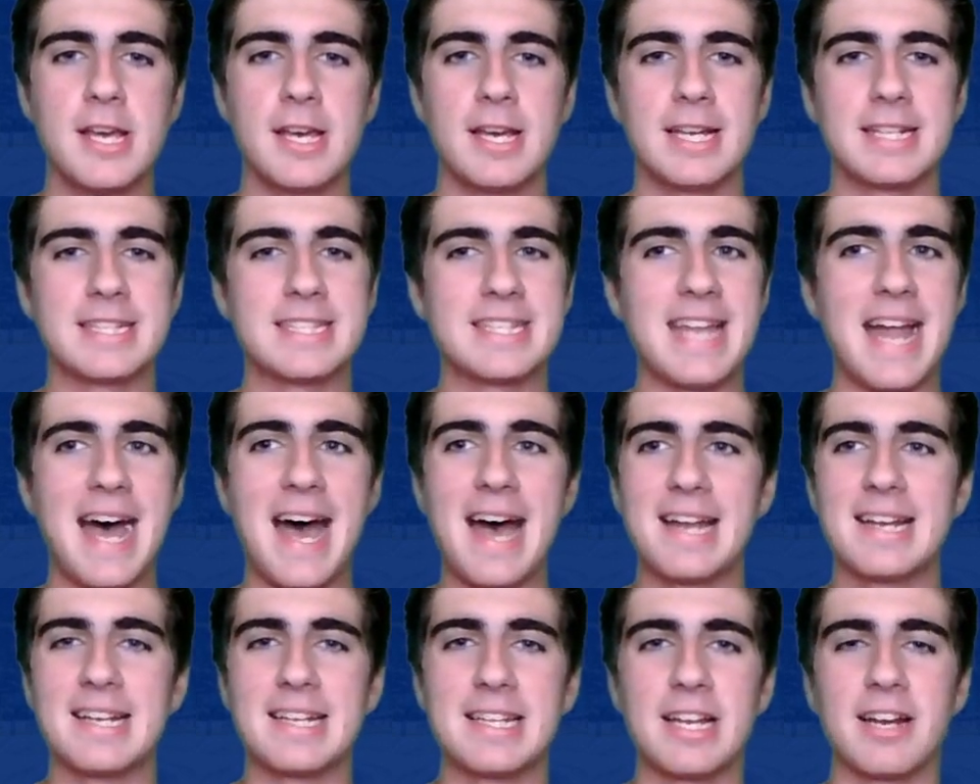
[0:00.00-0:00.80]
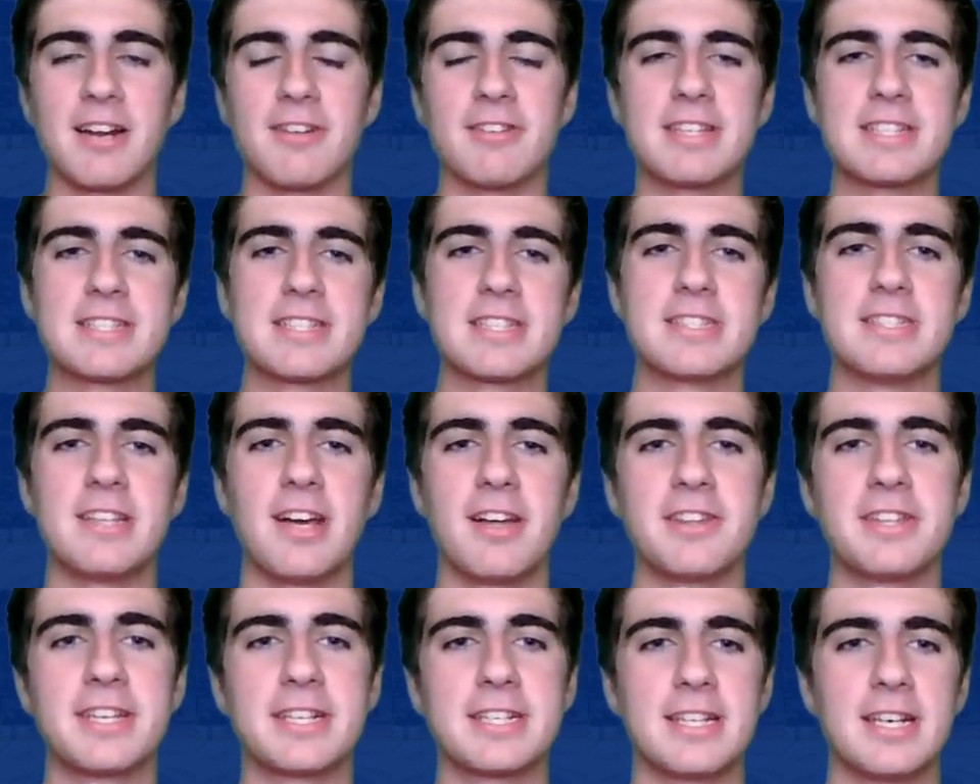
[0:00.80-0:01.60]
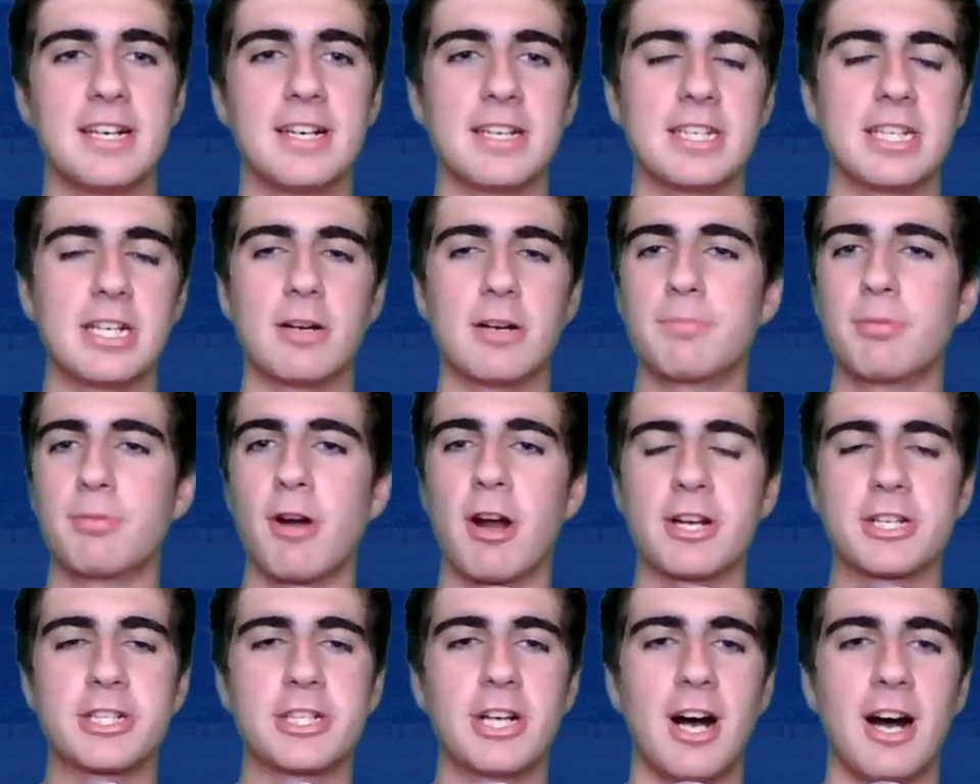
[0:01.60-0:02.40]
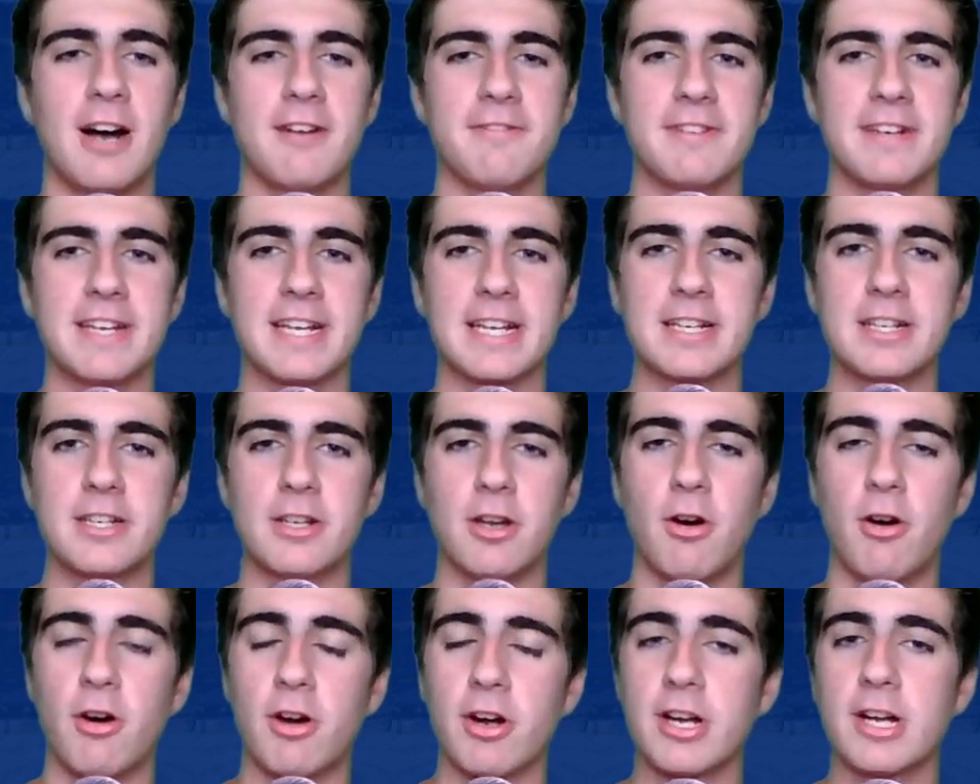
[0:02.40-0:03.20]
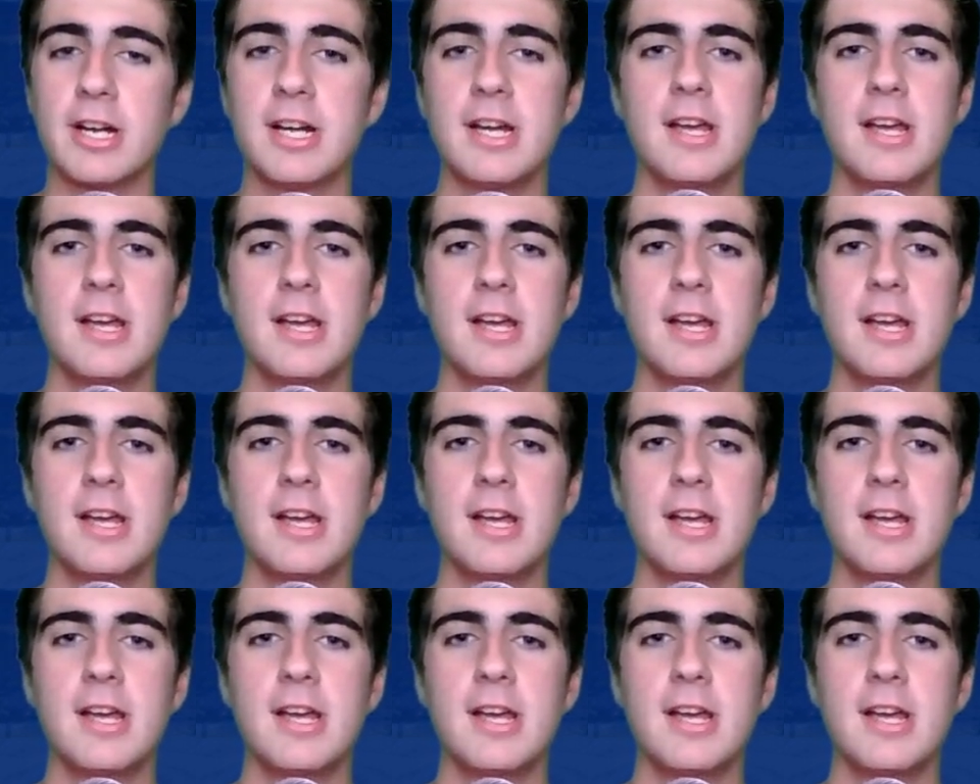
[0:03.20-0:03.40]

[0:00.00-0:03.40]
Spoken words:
It's not, this is nothing to, brush off and ignore.